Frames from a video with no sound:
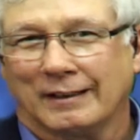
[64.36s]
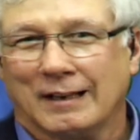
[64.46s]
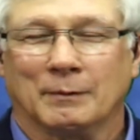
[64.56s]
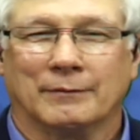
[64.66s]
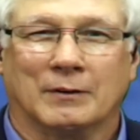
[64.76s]
a
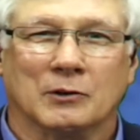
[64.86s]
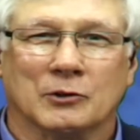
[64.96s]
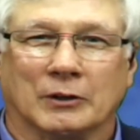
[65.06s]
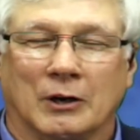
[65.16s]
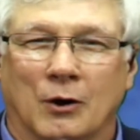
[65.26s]
couple of
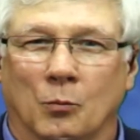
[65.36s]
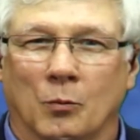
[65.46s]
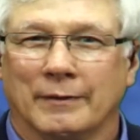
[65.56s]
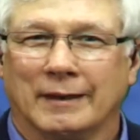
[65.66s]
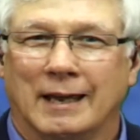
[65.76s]
years ago on
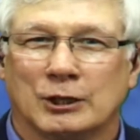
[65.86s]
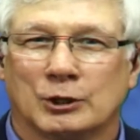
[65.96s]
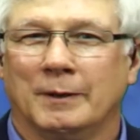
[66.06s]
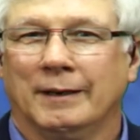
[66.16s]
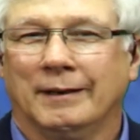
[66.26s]
one of the
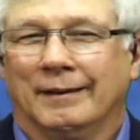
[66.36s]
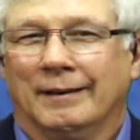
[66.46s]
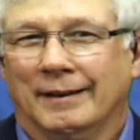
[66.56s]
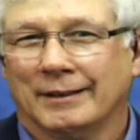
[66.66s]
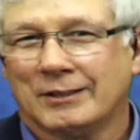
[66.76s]

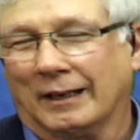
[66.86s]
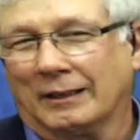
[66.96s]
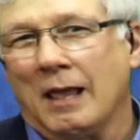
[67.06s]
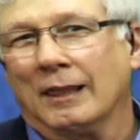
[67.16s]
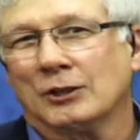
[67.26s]
HP
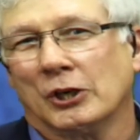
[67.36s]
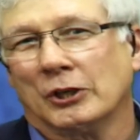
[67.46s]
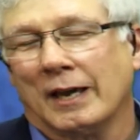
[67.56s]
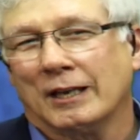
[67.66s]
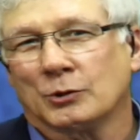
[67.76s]
Technology
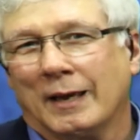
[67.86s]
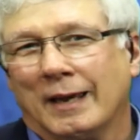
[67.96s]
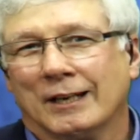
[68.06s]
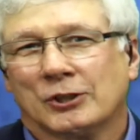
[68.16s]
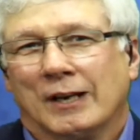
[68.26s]
Days, we
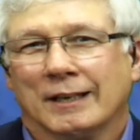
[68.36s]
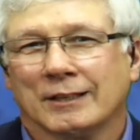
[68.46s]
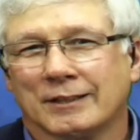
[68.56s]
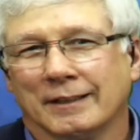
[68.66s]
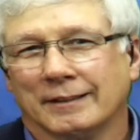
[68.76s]
had a
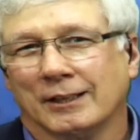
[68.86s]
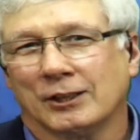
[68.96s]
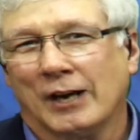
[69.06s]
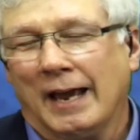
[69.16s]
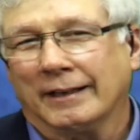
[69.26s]
chance to
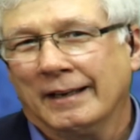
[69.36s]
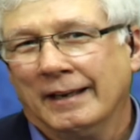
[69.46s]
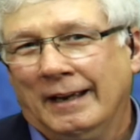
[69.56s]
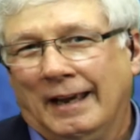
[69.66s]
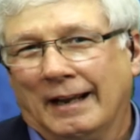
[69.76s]
chat.
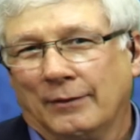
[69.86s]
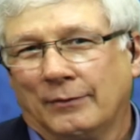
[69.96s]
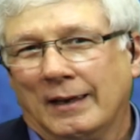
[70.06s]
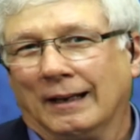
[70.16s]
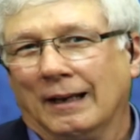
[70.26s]
And I
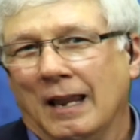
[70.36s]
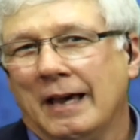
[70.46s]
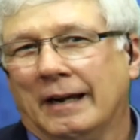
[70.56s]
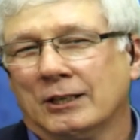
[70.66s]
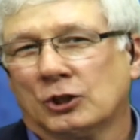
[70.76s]
think a
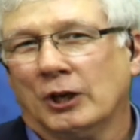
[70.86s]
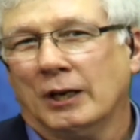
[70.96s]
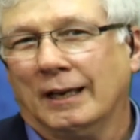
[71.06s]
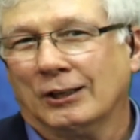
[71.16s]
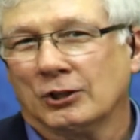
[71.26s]
lot has
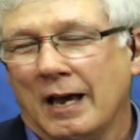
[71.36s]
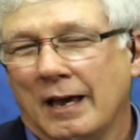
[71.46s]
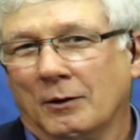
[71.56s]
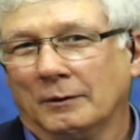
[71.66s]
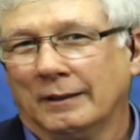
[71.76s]
changed,
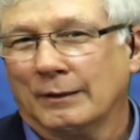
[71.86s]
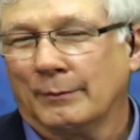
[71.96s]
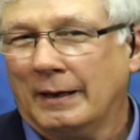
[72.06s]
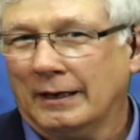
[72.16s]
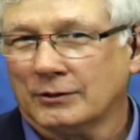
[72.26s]
not only in the
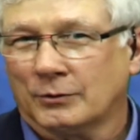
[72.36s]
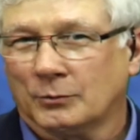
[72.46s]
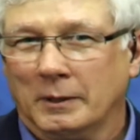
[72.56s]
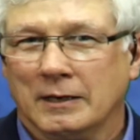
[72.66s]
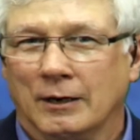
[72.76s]
past
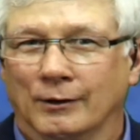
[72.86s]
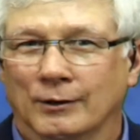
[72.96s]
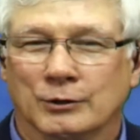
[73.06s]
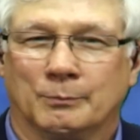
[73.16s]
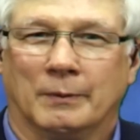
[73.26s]
3
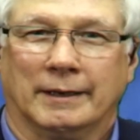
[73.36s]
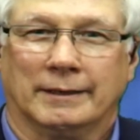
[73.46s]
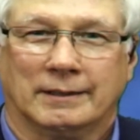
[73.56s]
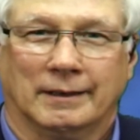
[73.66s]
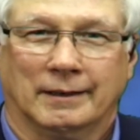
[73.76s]
years,
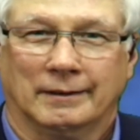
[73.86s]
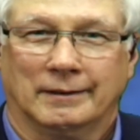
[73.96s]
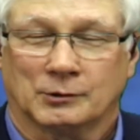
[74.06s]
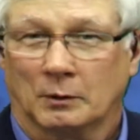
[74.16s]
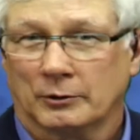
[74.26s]
but
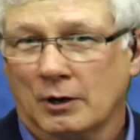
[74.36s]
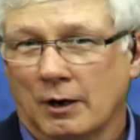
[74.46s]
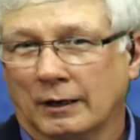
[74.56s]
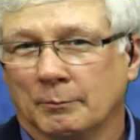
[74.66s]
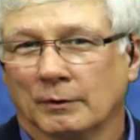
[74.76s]
as we were
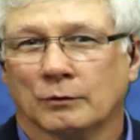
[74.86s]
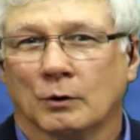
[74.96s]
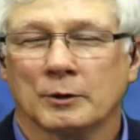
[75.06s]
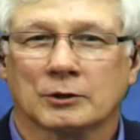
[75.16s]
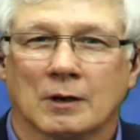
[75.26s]
talking
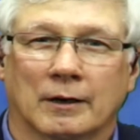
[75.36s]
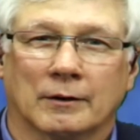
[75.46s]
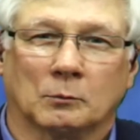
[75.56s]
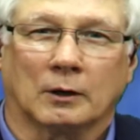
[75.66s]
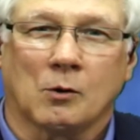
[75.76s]
before we
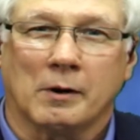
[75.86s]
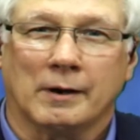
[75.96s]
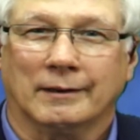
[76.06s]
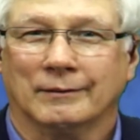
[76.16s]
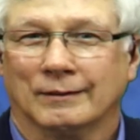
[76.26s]
started the
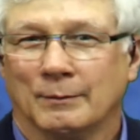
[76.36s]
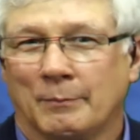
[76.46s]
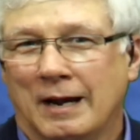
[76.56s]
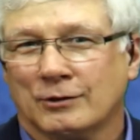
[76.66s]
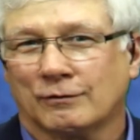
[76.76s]
recording, the
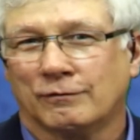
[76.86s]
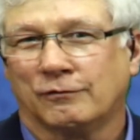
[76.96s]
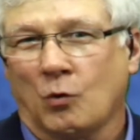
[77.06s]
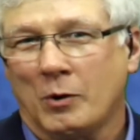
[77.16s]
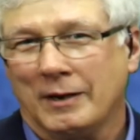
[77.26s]
past
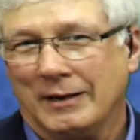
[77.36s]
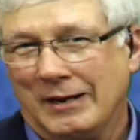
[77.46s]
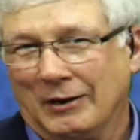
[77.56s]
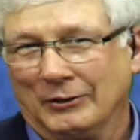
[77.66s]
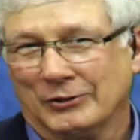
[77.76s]
40
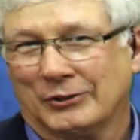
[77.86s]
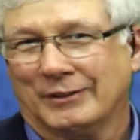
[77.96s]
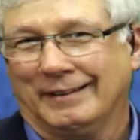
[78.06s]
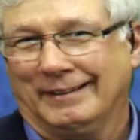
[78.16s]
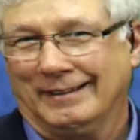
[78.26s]
years,
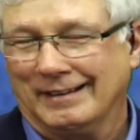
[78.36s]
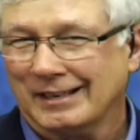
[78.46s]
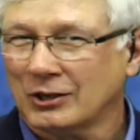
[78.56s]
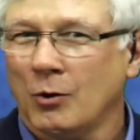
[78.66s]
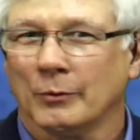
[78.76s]
and
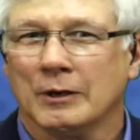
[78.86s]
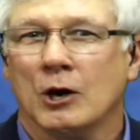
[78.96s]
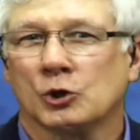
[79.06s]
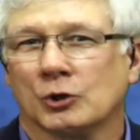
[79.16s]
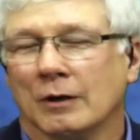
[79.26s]
this whole
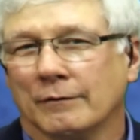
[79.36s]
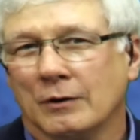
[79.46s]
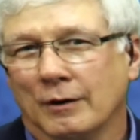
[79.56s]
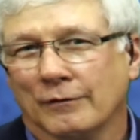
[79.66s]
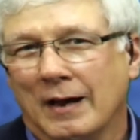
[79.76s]
notion of
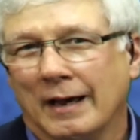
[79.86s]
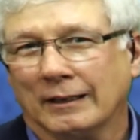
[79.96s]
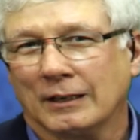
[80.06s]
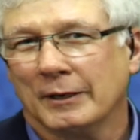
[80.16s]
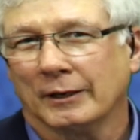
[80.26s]

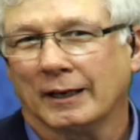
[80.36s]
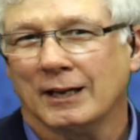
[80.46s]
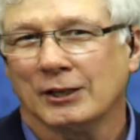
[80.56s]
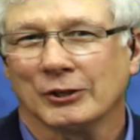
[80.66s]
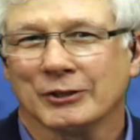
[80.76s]
unified
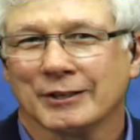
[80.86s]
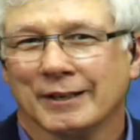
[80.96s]
communications.